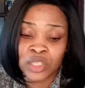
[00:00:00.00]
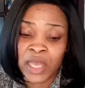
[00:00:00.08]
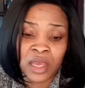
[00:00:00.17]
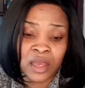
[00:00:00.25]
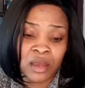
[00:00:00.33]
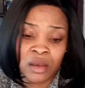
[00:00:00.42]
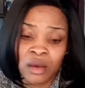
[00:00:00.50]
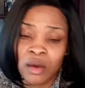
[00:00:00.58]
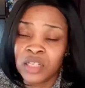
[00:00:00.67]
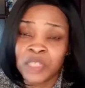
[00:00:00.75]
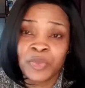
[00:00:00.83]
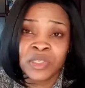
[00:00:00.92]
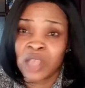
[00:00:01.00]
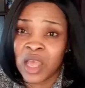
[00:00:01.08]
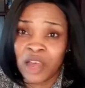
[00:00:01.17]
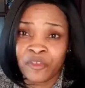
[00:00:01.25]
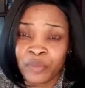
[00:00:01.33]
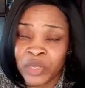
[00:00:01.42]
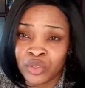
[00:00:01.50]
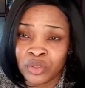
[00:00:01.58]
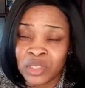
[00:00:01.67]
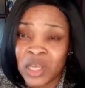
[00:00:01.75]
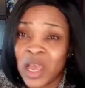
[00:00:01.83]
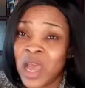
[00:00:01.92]
Like all these places I have
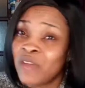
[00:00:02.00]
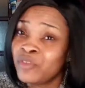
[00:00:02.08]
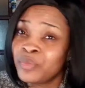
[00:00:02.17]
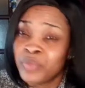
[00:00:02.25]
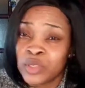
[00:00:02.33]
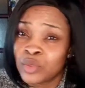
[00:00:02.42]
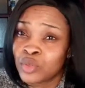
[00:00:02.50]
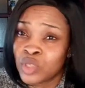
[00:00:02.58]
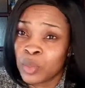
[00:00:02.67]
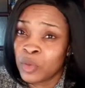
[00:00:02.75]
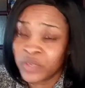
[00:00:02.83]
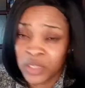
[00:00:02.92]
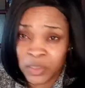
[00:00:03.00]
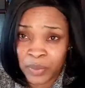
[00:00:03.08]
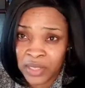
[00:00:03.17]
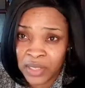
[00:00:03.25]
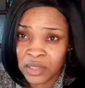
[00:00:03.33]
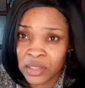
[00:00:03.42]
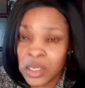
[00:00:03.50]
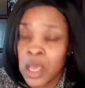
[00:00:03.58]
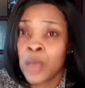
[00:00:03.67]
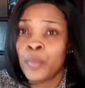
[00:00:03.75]
mentioned now, I haven't been to some of these places,